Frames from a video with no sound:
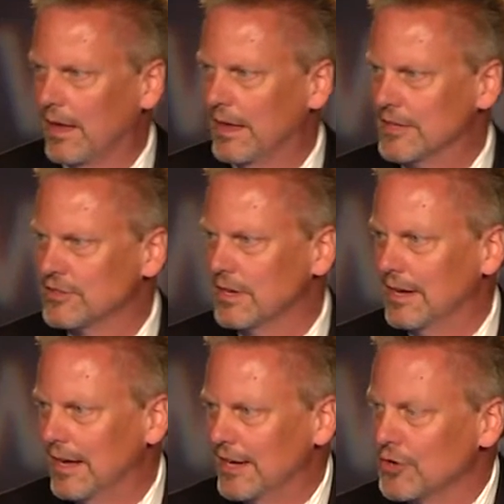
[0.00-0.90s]
It's
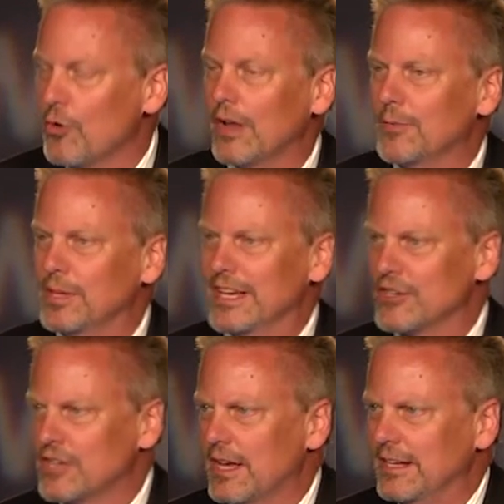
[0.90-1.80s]
uh, an incredibly
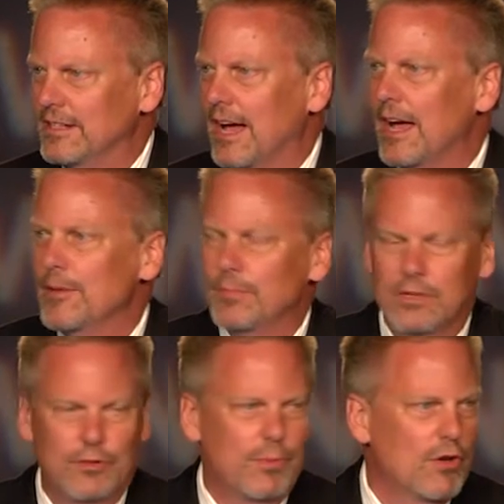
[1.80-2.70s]
exciting time
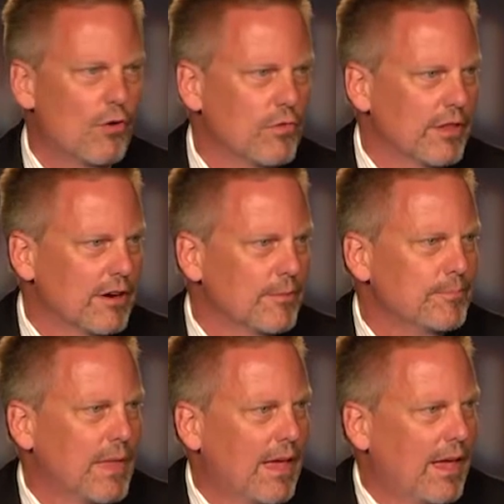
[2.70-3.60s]
to be over there.
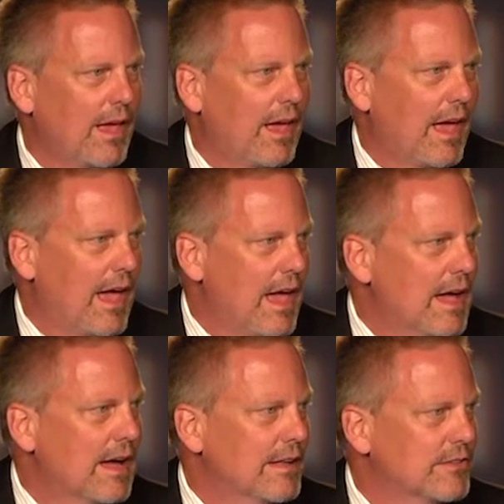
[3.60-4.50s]

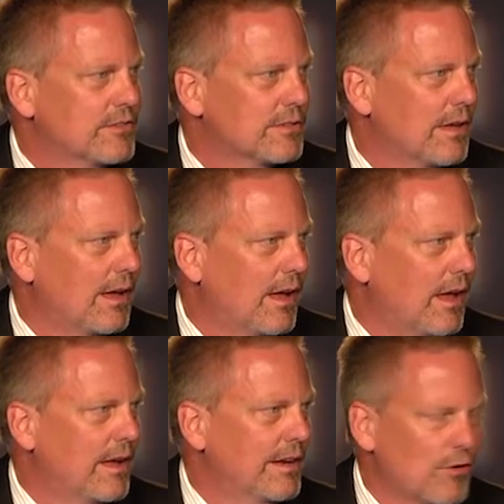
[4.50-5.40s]
And
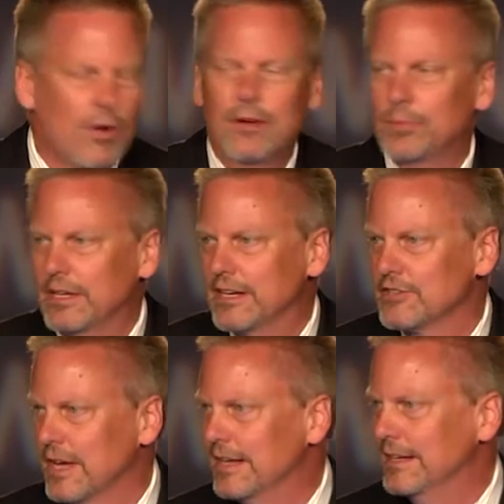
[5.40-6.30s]
an incredibly
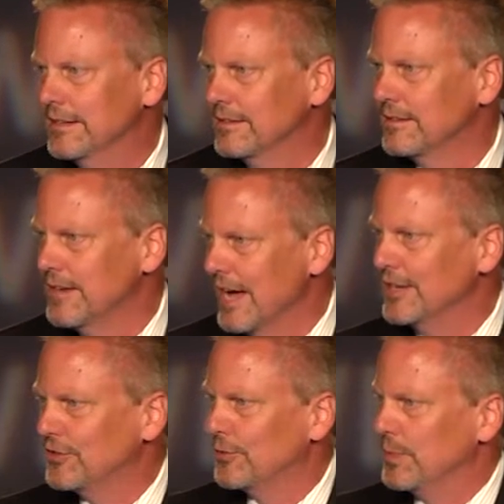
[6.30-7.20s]
exciting
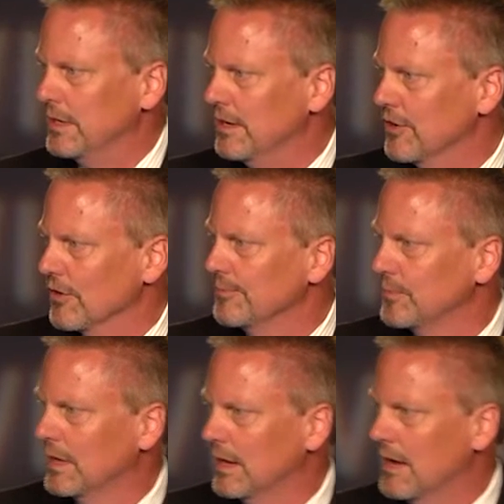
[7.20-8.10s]
night to be here,
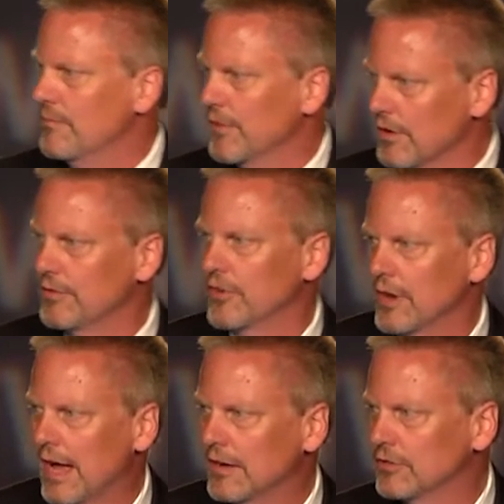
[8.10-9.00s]
and I'm very,
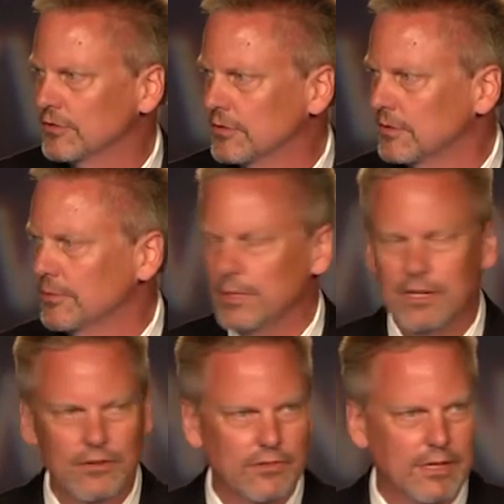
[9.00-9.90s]
very honored to be
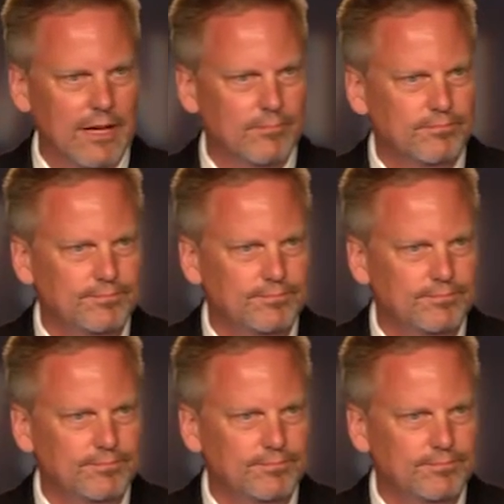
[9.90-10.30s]
here tonight.